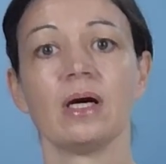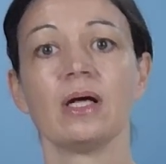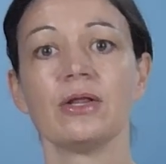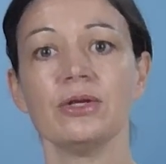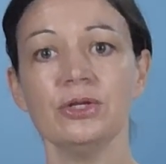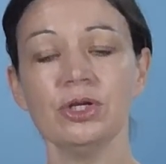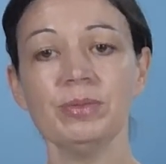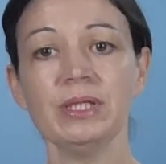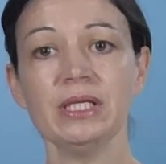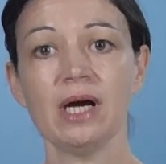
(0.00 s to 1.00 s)
The
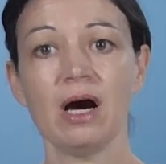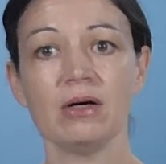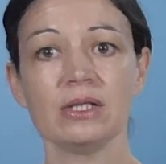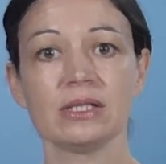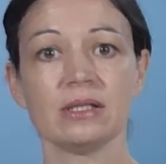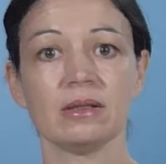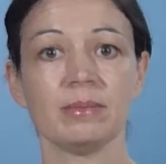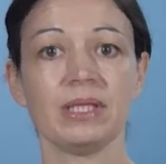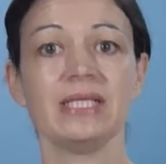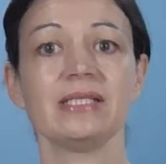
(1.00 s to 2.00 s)
European Council
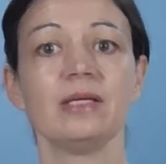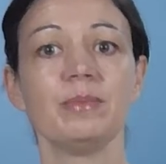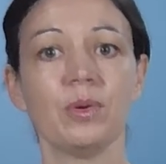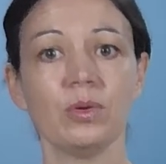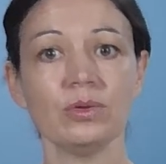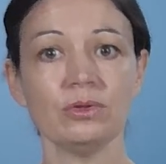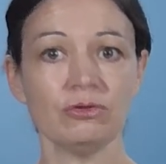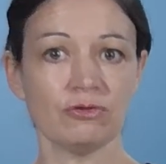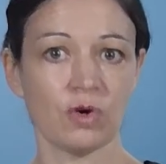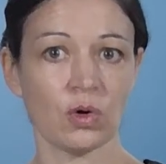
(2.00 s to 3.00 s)
plays an important
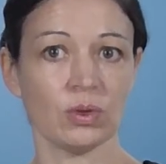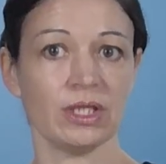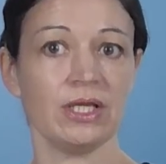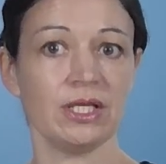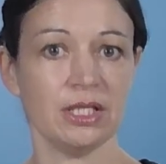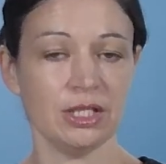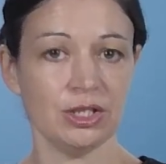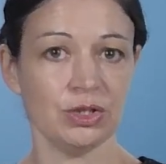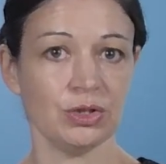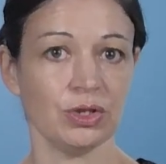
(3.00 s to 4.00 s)
role in the
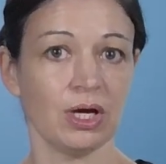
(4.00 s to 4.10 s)
EU